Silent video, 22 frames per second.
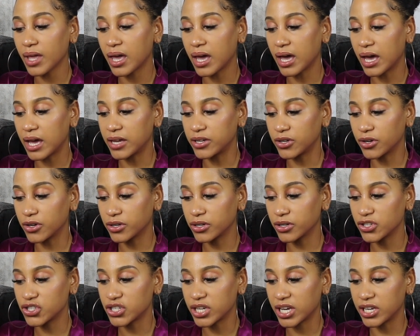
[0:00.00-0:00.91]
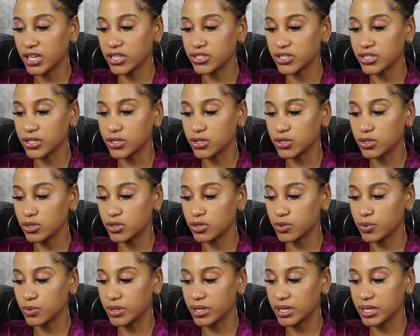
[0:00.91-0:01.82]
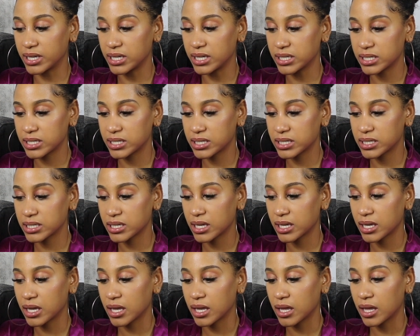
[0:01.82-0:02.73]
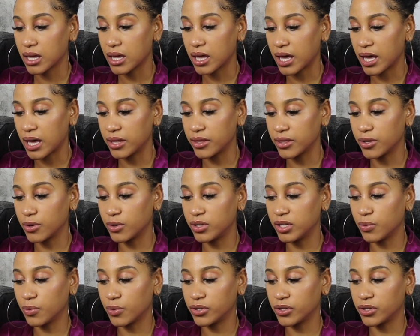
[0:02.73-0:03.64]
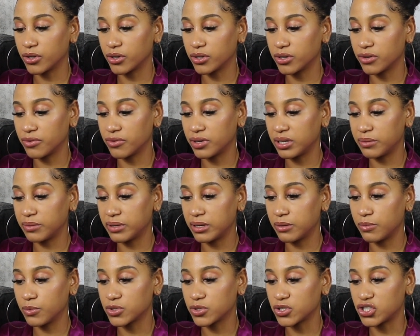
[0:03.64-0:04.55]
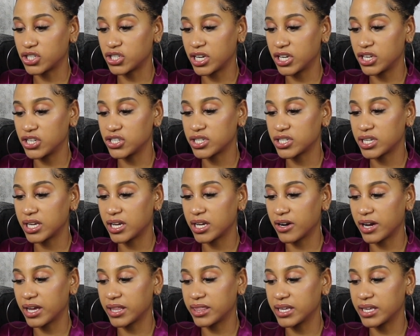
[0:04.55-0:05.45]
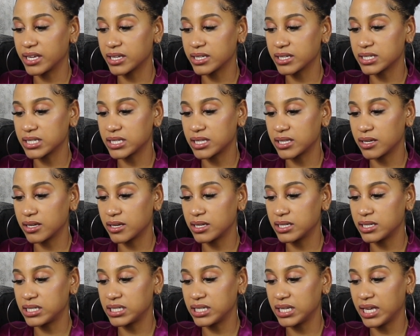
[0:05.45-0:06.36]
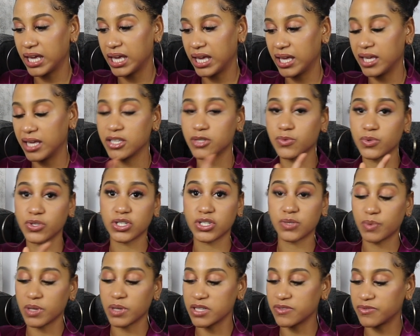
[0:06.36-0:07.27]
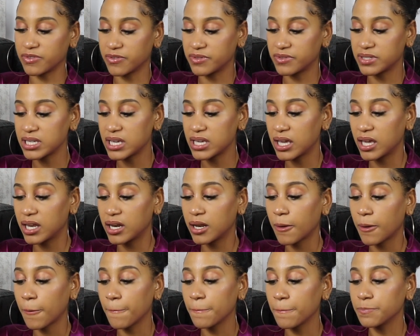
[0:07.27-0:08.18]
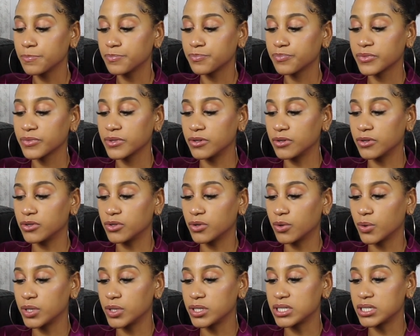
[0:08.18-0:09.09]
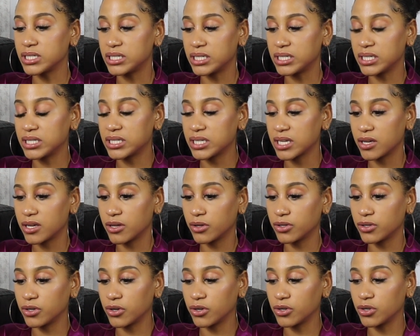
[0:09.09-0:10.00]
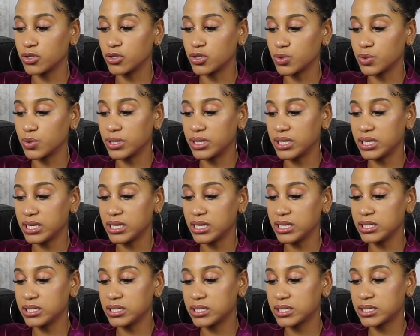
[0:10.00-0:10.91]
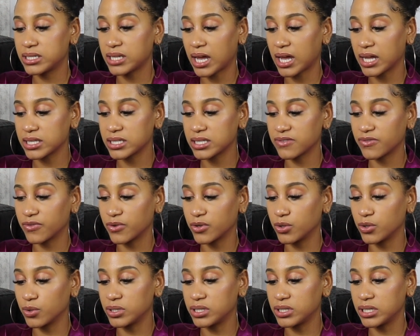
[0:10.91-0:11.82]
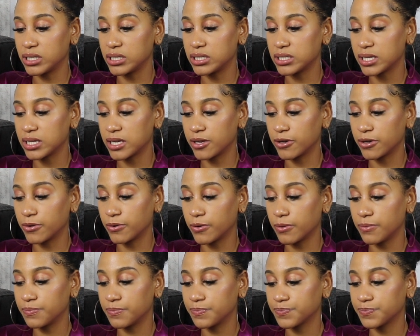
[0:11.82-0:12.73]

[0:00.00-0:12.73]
and you're going to change it to do this. The only one you're going to really be able to change here, I think, is the dehaze, which is +15. You're going to go into detail. You're going to do these stats for your detail,